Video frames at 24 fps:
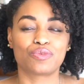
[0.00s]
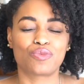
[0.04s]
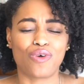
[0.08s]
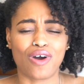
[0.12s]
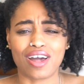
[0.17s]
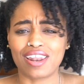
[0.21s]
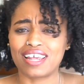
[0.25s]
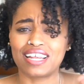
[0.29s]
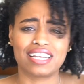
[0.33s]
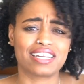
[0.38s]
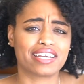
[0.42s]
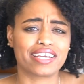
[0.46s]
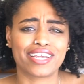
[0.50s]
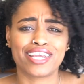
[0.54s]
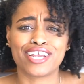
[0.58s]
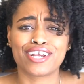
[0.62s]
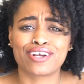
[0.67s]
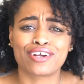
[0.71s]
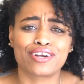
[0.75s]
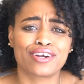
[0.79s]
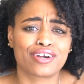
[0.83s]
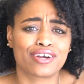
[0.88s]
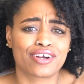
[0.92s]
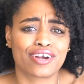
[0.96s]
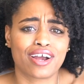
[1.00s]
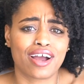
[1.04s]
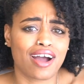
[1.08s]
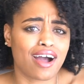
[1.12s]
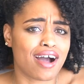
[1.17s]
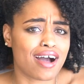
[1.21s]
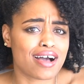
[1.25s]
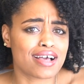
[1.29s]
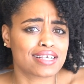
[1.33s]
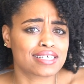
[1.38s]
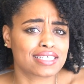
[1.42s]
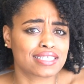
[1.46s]
wanting to hear
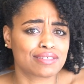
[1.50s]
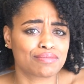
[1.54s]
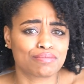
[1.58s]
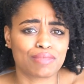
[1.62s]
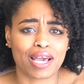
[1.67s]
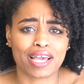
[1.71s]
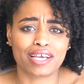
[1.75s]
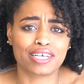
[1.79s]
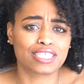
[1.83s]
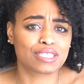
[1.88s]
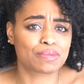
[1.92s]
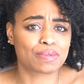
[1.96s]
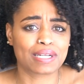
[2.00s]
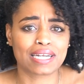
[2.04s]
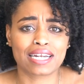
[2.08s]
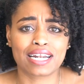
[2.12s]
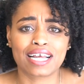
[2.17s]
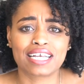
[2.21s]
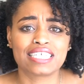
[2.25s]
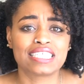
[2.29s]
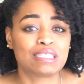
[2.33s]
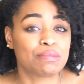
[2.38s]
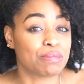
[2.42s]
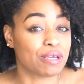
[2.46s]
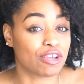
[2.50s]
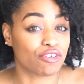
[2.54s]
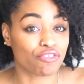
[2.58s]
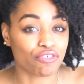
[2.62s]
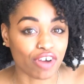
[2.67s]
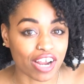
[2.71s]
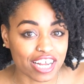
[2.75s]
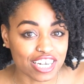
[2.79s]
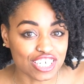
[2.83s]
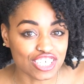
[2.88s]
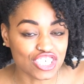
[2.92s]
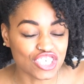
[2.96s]
us, my husband and I, speak
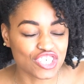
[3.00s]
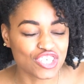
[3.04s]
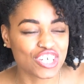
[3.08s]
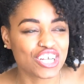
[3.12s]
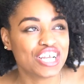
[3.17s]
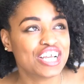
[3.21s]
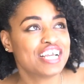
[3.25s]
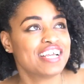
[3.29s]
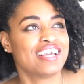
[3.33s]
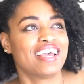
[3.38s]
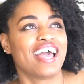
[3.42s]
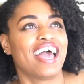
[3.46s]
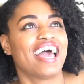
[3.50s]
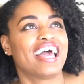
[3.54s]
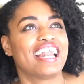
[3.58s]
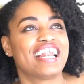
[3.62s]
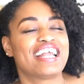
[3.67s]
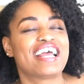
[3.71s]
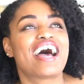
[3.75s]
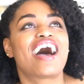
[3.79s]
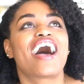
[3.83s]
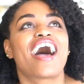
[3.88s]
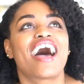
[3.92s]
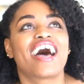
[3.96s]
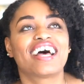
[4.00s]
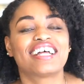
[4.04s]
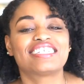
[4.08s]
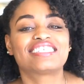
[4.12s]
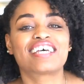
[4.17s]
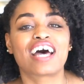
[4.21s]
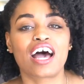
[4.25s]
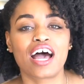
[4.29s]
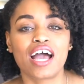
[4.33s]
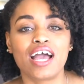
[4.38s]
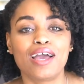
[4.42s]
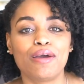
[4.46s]
French. And at
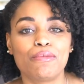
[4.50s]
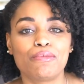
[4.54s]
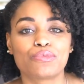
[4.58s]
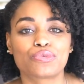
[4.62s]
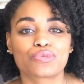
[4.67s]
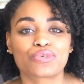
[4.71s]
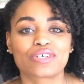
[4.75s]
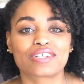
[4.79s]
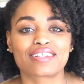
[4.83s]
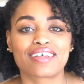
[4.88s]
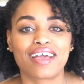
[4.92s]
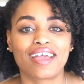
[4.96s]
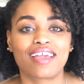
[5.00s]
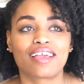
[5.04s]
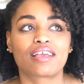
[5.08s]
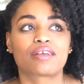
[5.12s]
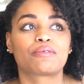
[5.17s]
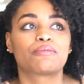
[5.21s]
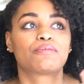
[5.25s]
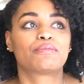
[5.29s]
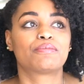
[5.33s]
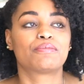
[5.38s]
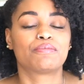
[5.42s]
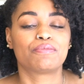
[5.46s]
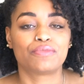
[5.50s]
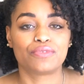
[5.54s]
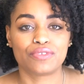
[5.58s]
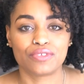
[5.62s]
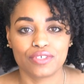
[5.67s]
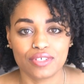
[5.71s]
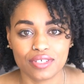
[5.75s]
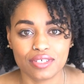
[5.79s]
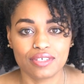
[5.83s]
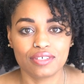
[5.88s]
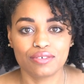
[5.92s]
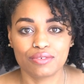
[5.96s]
times we're like,
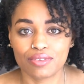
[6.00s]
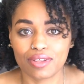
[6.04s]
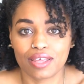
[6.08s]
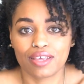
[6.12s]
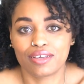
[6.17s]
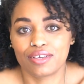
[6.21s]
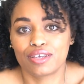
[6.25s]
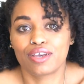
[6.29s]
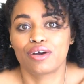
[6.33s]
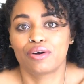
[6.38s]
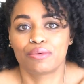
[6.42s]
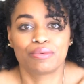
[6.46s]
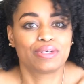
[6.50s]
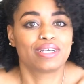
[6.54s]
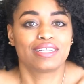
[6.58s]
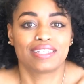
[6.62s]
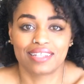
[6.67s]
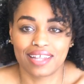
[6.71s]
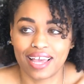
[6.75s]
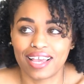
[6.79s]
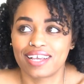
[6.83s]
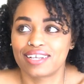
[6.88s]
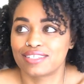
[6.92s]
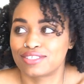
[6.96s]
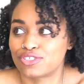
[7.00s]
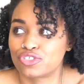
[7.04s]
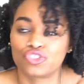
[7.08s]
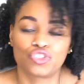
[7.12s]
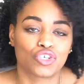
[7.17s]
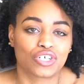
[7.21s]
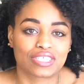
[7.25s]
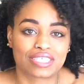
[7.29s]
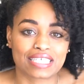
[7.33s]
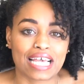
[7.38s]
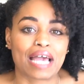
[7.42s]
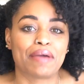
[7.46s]
yo, we like
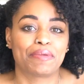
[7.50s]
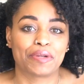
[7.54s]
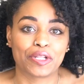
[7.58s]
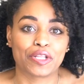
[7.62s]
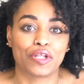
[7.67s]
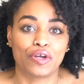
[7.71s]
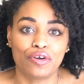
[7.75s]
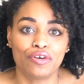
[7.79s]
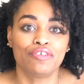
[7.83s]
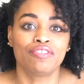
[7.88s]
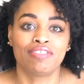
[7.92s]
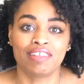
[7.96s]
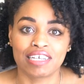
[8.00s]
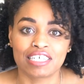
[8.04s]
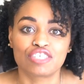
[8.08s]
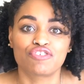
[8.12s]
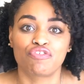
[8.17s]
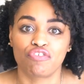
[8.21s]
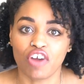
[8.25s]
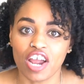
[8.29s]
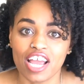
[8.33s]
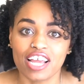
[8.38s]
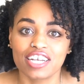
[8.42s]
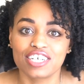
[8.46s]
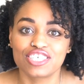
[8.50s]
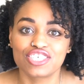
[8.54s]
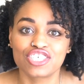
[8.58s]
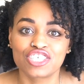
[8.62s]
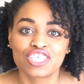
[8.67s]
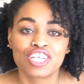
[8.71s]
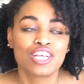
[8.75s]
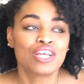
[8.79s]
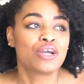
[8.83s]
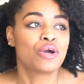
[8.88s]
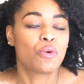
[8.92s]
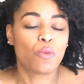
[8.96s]
took time to learn this
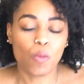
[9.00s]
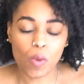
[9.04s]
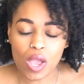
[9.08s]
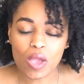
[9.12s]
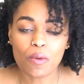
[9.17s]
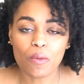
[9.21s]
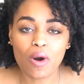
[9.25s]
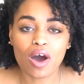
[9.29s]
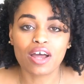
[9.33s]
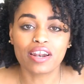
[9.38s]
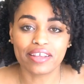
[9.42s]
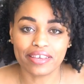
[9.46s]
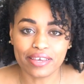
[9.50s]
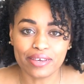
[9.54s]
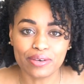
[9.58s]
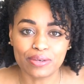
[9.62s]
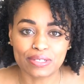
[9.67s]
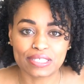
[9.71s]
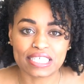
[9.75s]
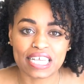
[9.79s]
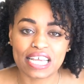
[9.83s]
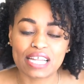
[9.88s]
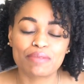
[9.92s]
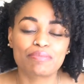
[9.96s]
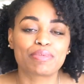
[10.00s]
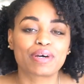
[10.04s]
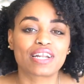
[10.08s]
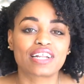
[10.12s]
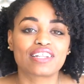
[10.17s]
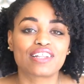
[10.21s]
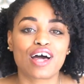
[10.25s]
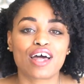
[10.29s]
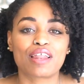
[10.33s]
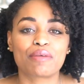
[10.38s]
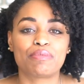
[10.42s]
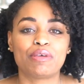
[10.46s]
French. We want to use it, but a
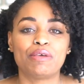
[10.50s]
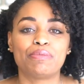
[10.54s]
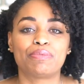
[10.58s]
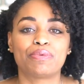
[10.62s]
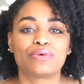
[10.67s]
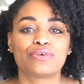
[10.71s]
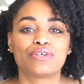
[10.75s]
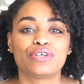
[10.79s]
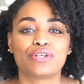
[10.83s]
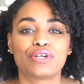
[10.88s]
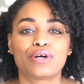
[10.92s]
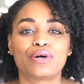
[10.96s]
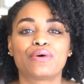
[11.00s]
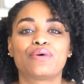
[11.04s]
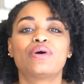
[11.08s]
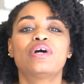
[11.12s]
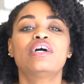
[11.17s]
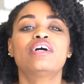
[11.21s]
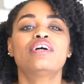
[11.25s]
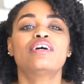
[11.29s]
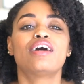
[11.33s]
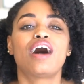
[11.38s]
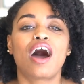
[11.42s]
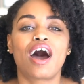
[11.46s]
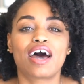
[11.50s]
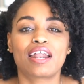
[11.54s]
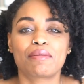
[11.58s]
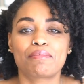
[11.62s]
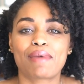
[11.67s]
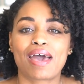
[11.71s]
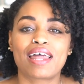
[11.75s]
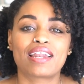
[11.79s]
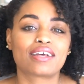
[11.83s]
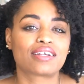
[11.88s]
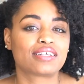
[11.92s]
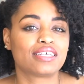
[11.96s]
lot of people, you know,
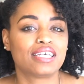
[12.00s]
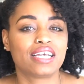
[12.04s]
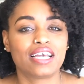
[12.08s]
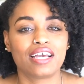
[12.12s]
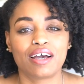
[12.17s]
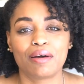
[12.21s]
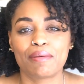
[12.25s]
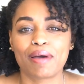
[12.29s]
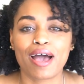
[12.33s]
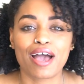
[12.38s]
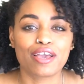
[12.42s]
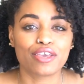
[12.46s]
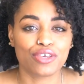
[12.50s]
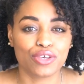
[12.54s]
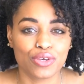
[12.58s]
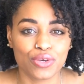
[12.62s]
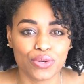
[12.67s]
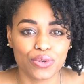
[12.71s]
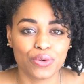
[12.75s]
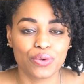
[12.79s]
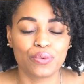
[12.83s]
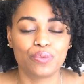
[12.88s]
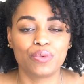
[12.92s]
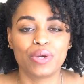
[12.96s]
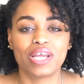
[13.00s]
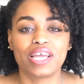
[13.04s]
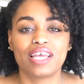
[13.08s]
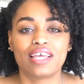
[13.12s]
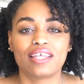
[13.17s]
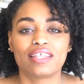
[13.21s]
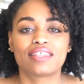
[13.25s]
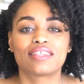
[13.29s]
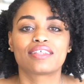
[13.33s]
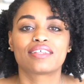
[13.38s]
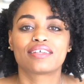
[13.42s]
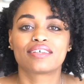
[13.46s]
automatically come at you
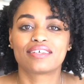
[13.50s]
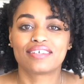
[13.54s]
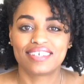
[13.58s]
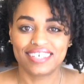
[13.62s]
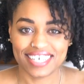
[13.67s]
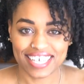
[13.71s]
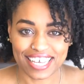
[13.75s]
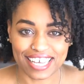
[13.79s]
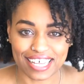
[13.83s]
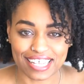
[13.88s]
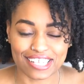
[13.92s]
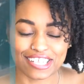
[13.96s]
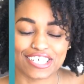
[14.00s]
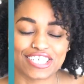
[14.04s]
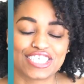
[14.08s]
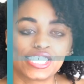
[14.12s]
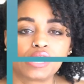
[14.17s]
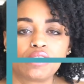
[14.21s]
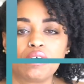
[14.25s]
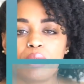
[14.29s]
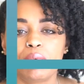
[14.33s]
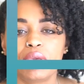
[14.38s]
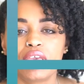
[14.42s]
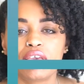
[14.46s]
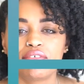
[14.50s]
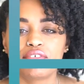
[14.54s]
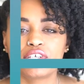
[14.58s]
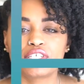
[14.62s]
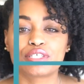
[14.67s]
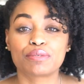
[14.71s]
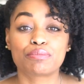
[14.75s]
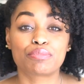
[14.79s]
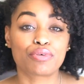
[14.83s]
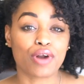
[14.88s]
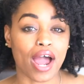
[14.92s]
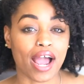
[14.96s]
with English. Let me give you
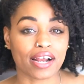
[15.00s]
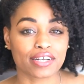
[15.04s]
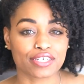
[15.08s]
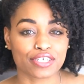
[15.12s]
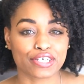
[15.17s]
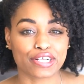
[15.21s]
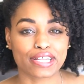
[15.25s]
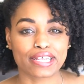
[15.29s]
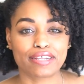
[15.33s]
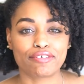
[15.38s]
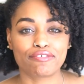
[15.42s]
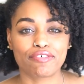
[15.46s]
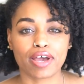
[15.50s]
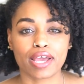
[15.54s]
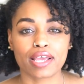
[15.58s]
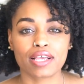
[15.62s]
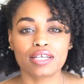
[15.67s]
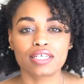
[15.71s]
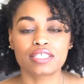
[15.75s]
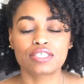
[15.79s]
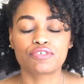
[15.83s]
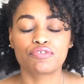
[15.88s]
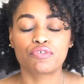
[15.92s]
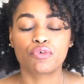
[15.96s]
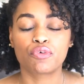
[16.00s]
some practical advice